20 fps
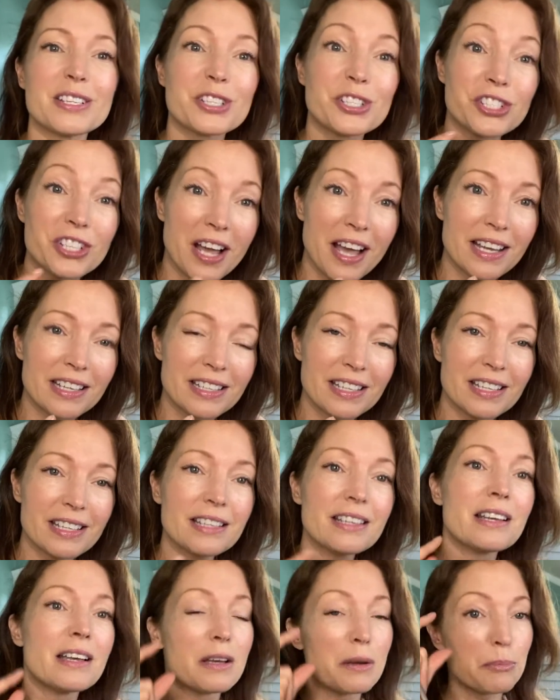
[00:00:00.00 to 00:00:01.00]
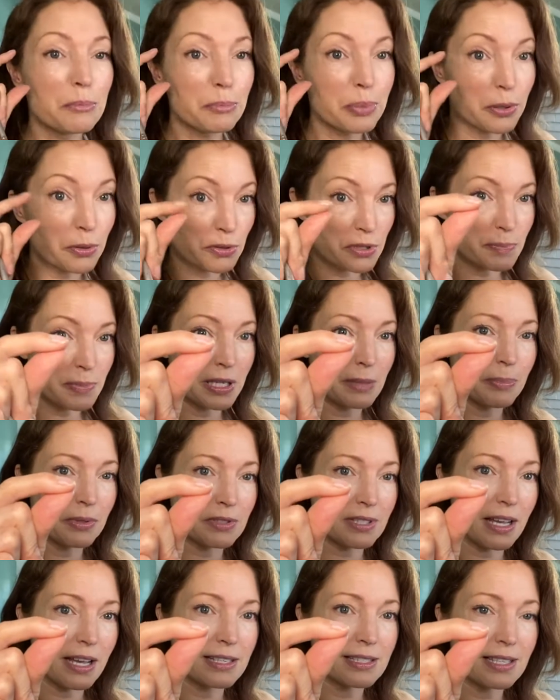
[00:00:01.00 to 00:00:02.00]
shiny pulls
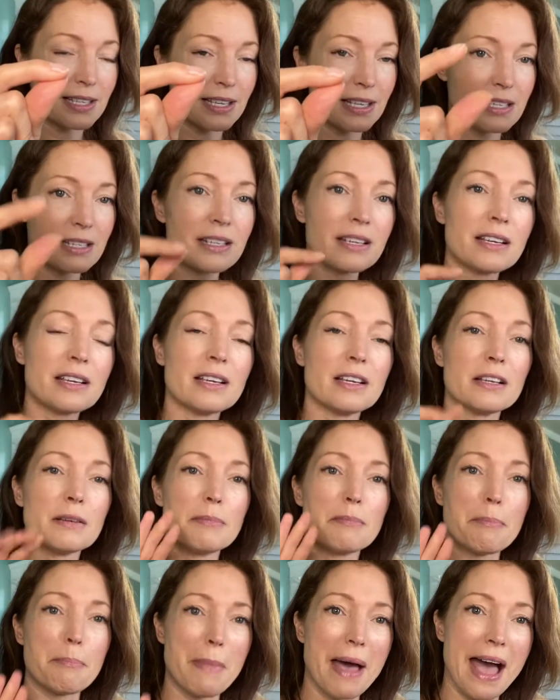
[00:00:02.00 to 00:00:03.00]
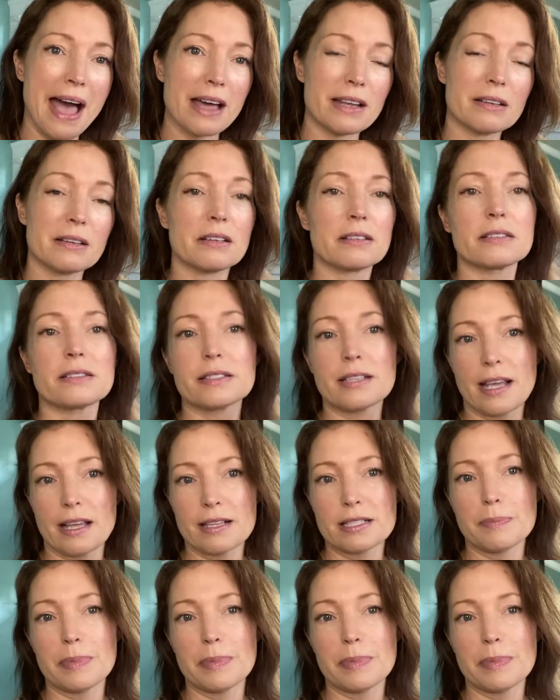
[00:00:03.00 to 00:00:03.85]
people's eyes in, matte takes